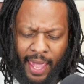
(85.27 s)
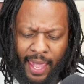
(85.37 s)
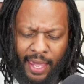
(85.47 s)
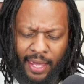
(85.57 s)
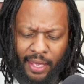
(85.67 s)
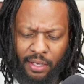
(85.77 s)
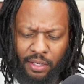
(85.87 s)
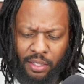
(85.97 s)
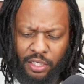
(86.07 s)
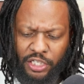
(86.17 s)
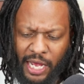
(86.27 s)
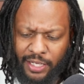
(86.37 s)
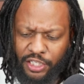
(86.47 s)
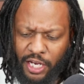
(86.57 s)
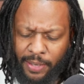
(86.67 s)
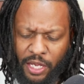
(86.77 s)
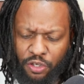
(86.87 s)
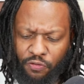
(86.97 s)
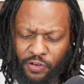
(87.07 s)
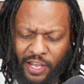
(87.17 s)
and shout out to Jake
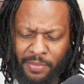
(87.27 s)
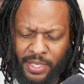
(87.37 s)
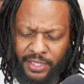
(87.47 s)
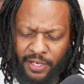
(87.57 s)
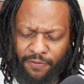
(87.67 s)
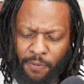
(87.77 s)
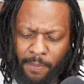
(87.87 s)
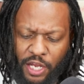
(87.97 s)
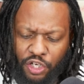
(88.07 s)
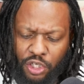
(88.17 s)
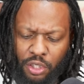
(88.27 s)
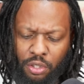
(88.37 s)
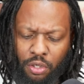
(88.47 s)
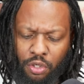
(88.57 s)
Majors for giving me this information,